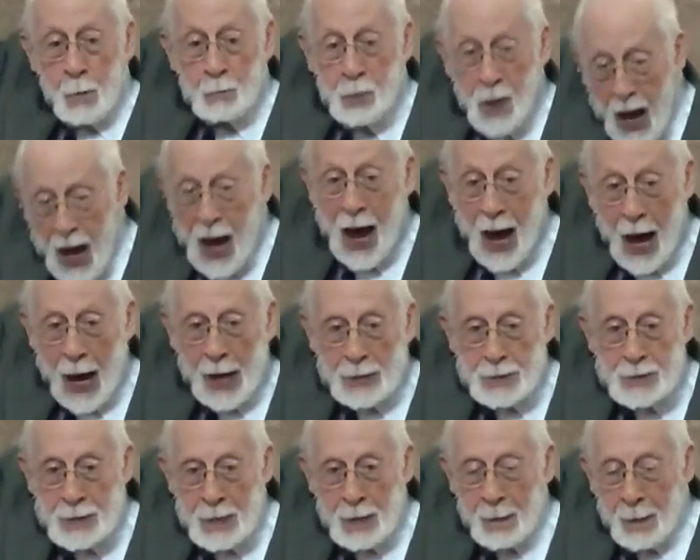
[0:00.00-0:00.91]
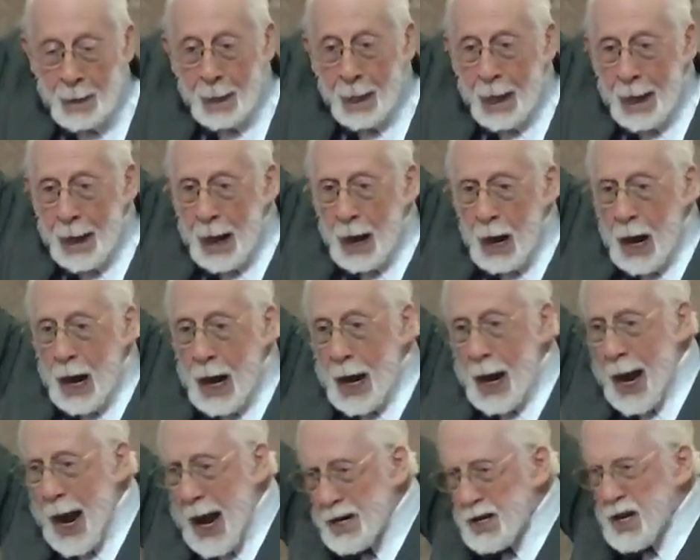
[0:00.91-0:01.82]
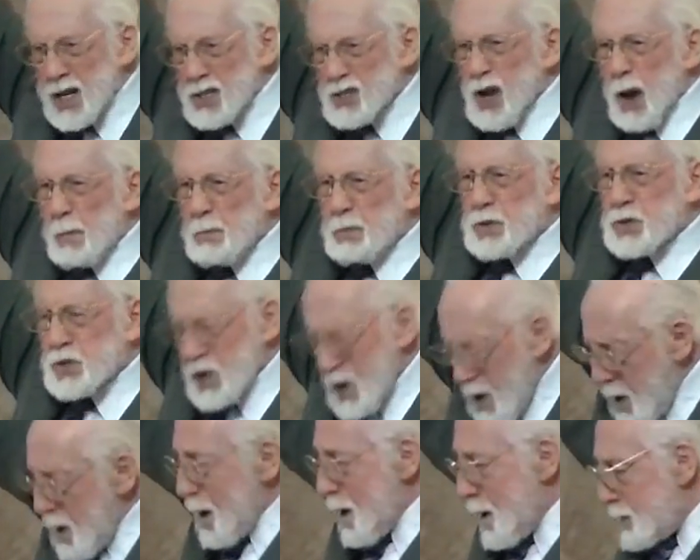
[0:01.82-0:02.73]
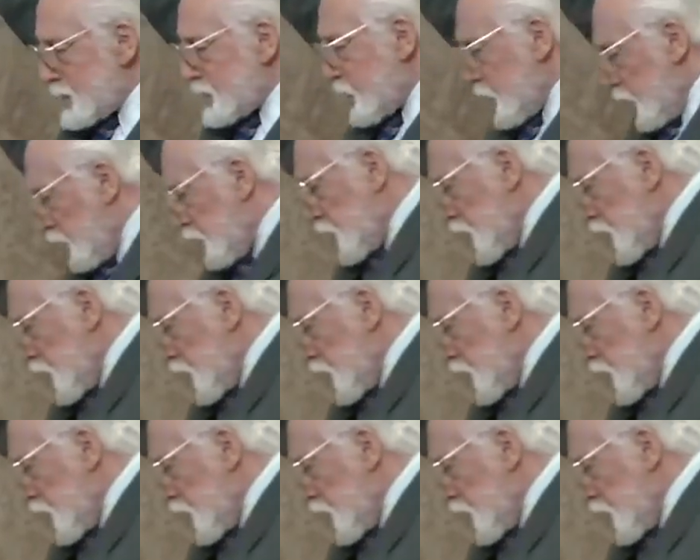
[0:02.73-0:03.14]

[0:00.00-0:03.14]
but it is absurd to